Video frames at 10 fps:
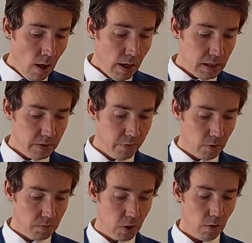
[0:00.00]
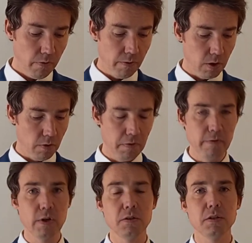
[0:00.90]
It's from Kofra Coffee
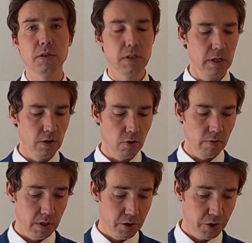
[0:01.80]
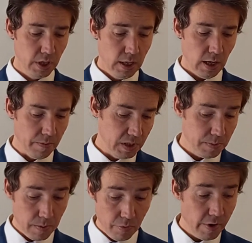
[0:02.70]
Roasters in Norwich. It's
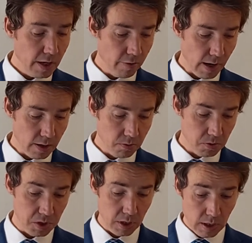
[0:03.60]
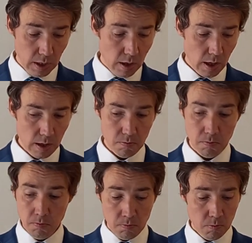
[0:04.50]
been pre-ground
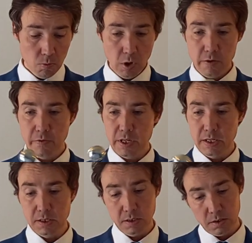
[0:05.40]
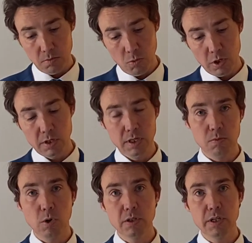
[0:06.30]
one of these, one is
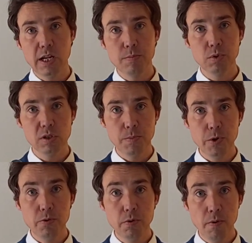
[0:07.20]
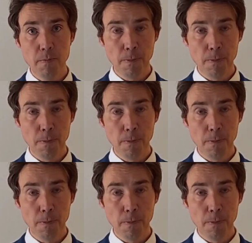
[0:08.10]
1 tablespoon,